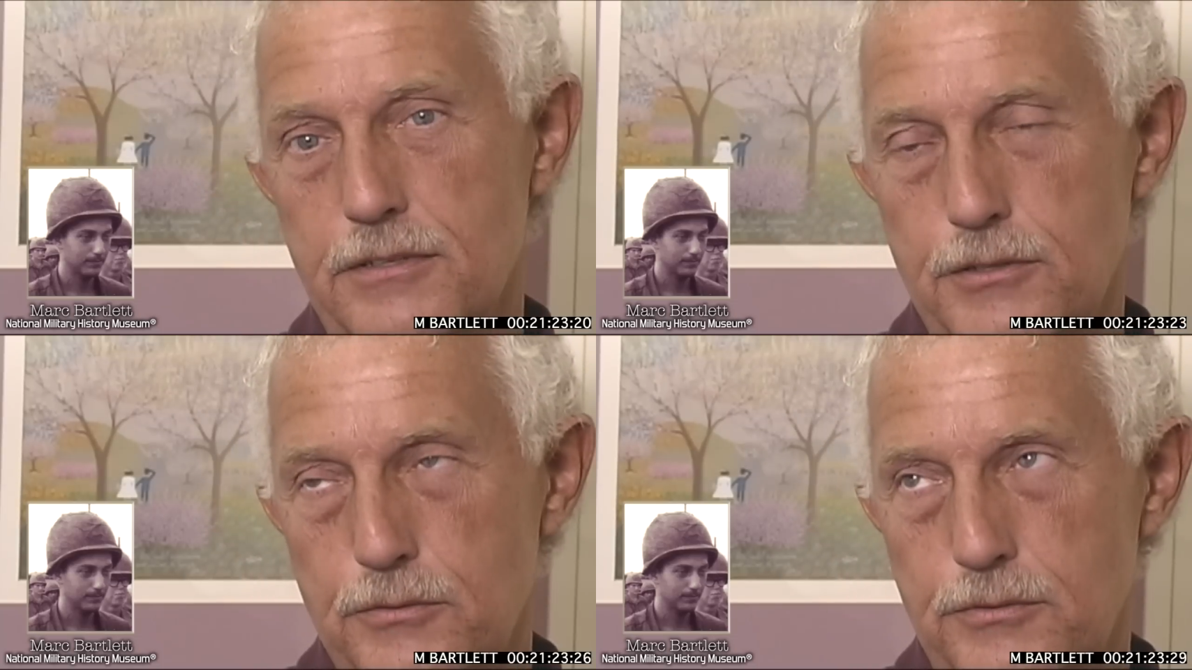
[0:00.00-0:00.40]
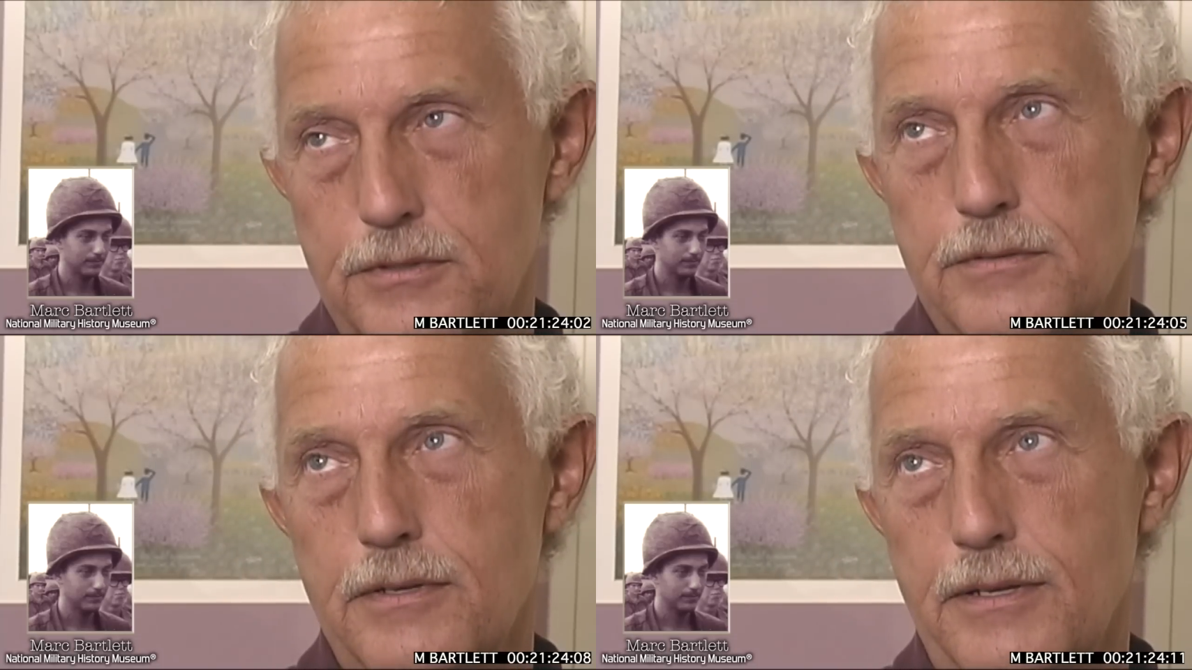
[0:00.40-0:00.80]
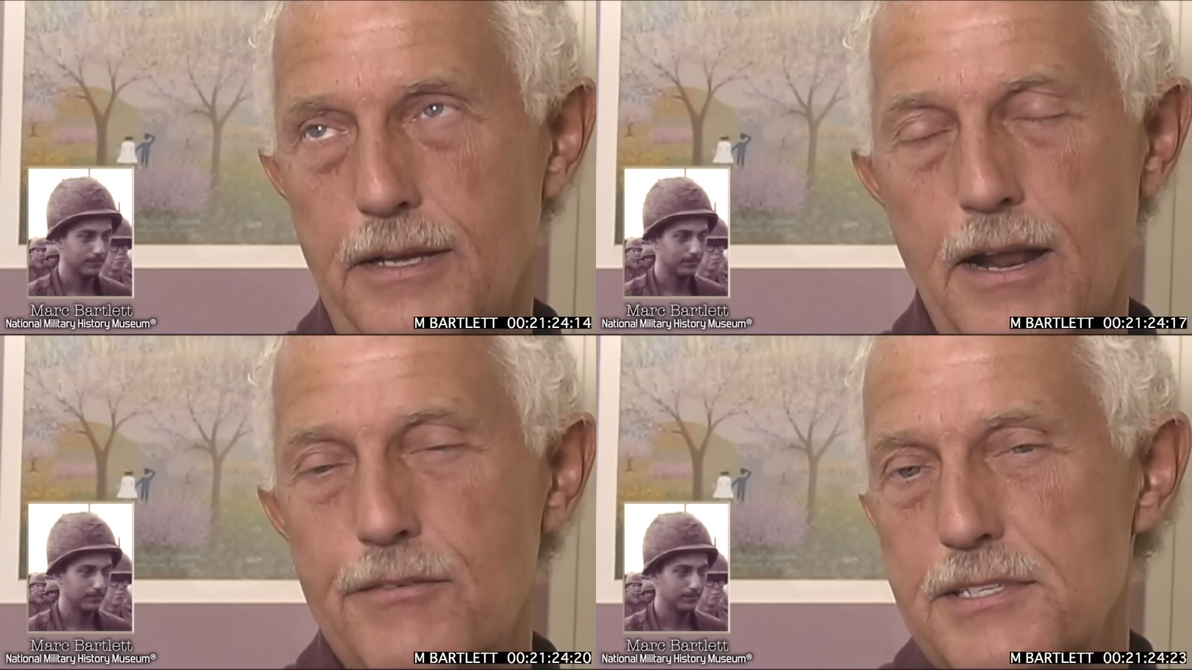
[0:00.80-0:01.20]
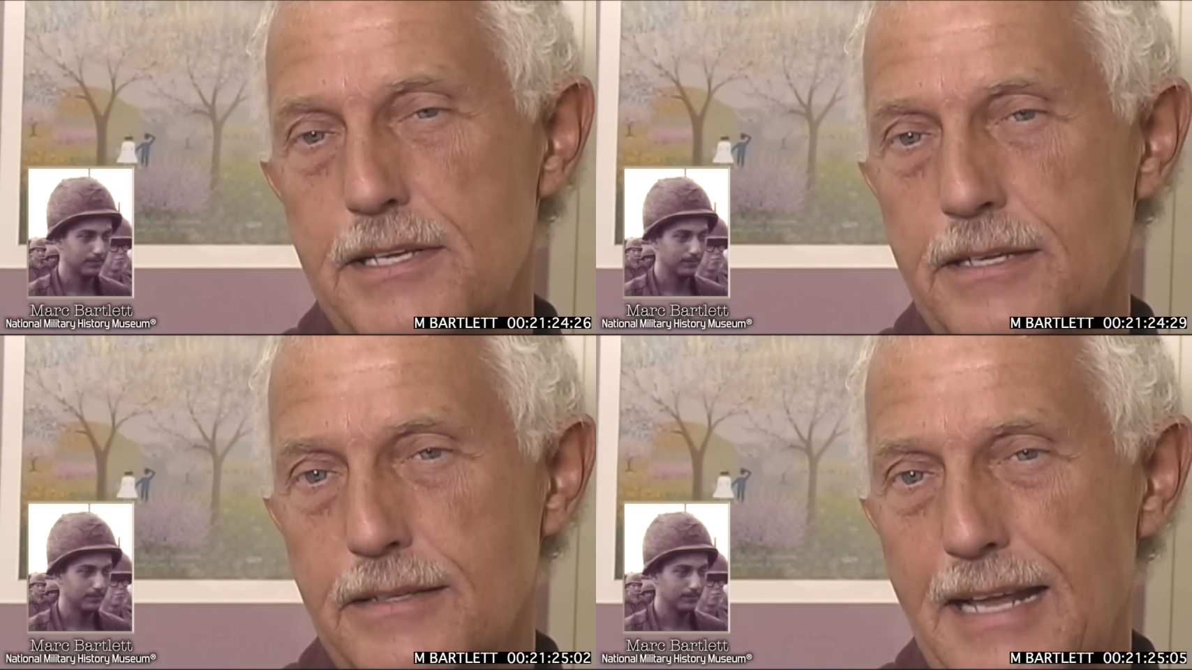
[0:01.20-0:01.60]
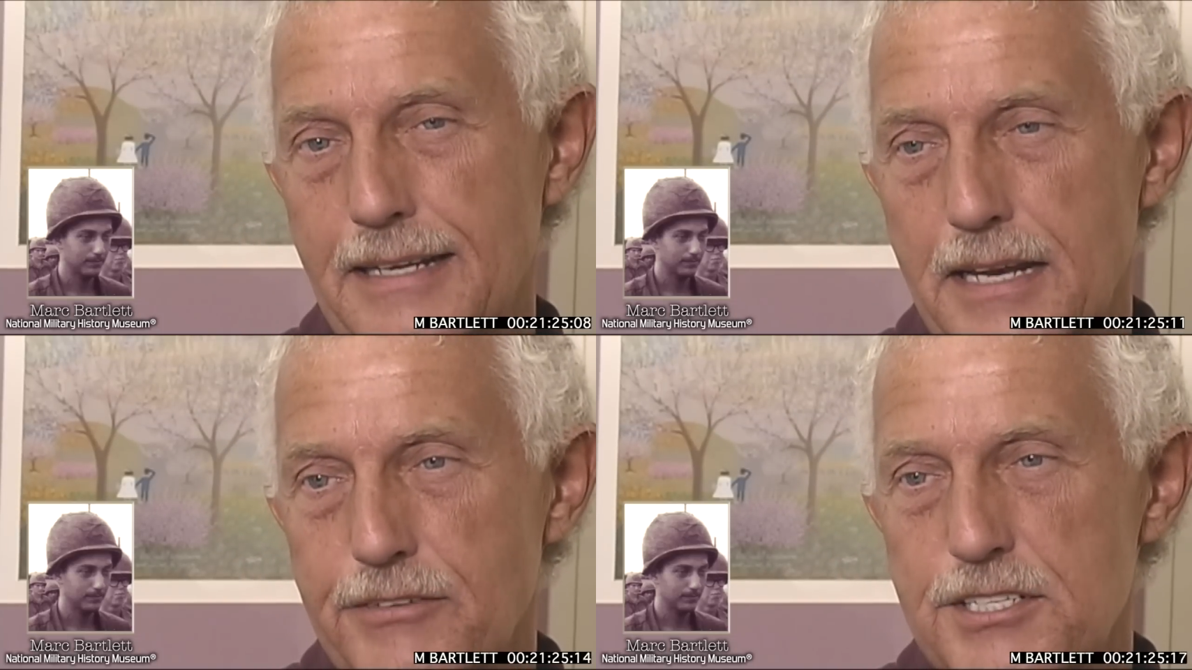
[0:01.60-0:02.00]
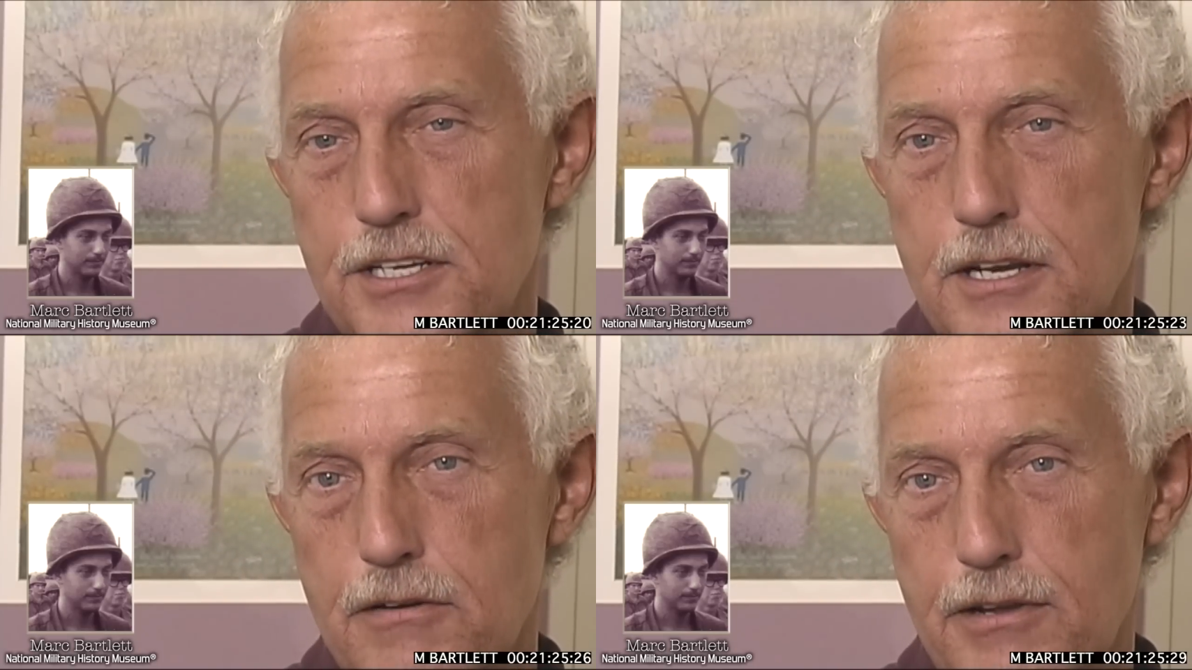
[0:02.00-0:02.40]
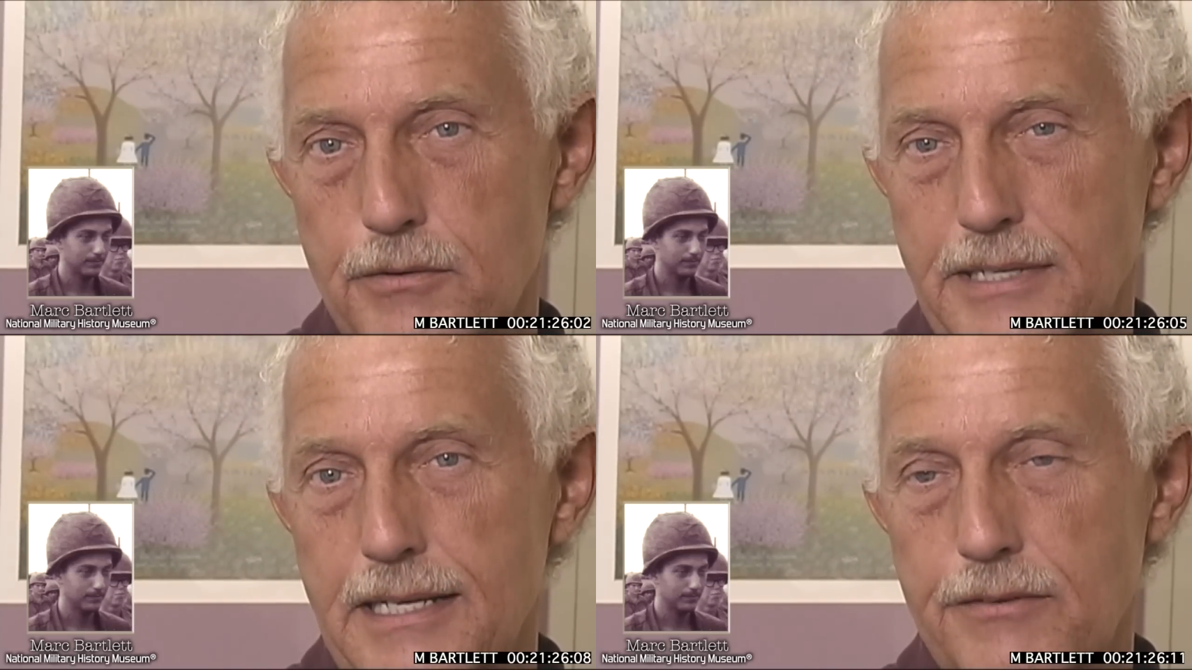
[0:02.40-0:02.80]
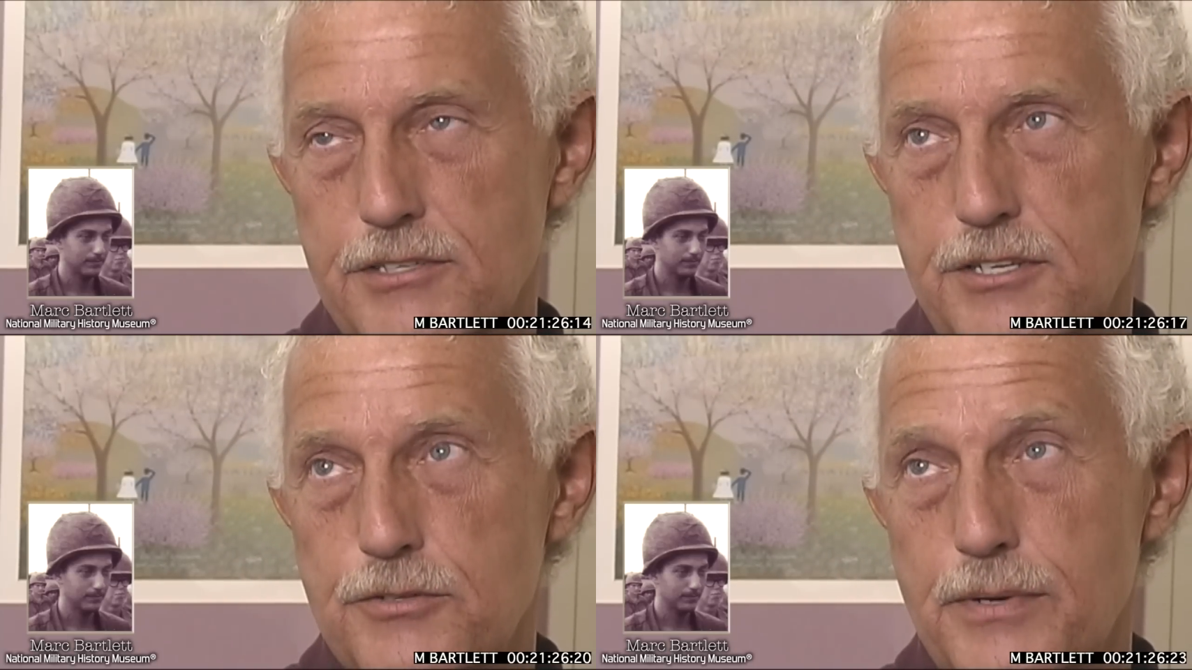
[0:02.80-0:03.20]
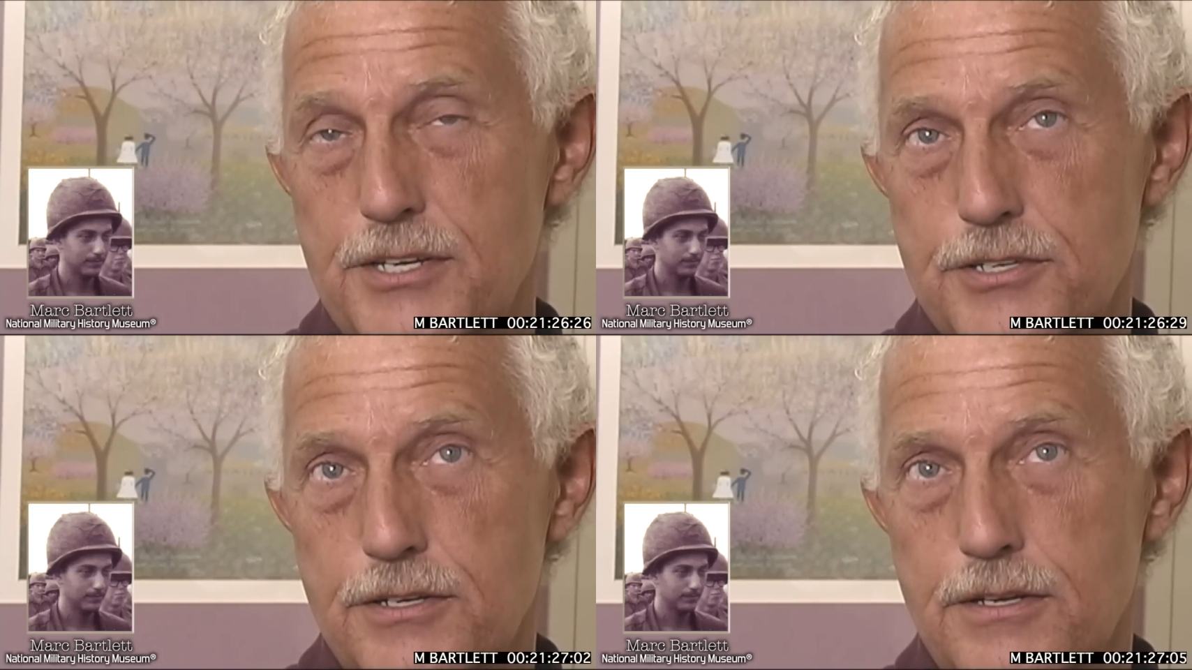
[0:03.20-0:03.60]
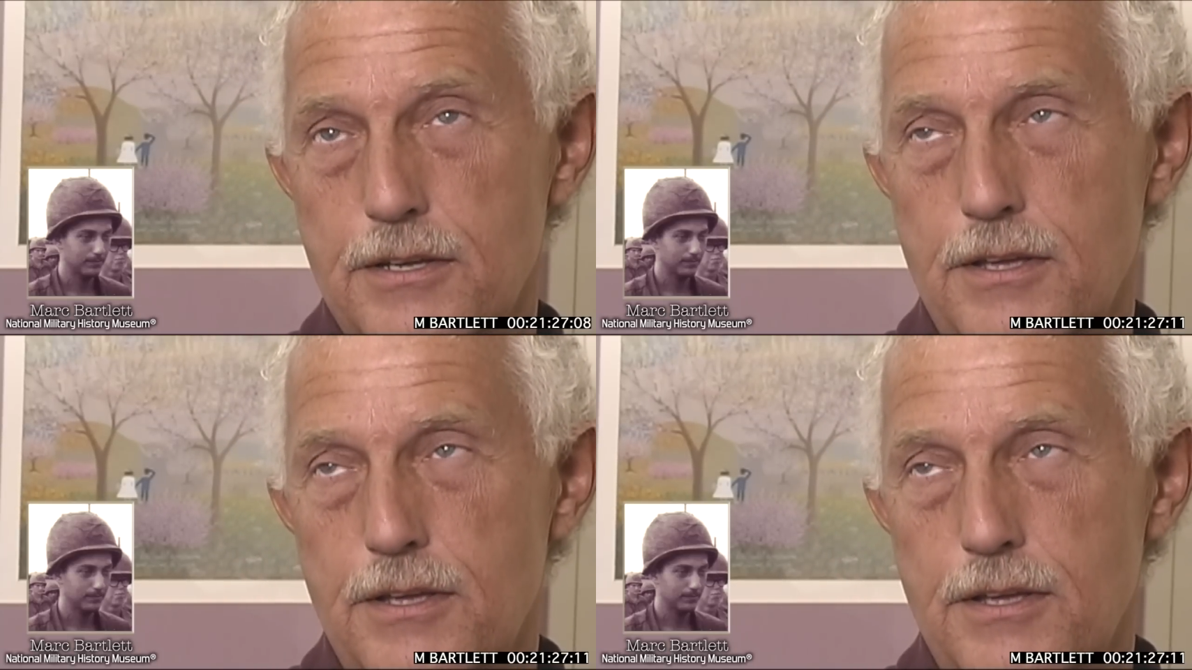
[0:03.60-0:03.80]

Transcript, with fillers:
Speaker 1: You, and obviously in that kind of a scenario, in that kind of a situation,